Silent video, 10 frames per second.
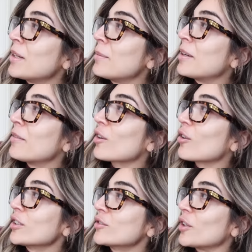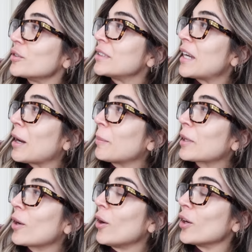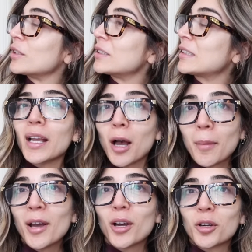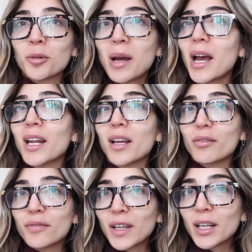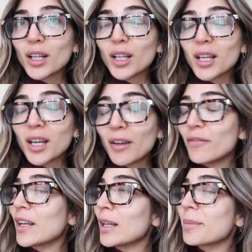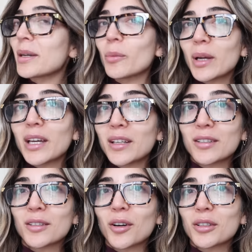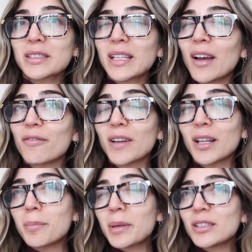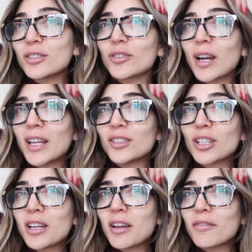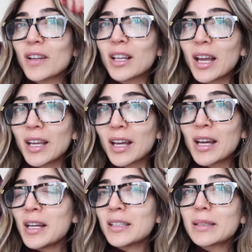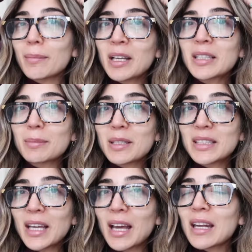in a bit of a crossroads now because I come home and I feel a bit weird, honestly. I feel a bit strange and I feel like something is missing.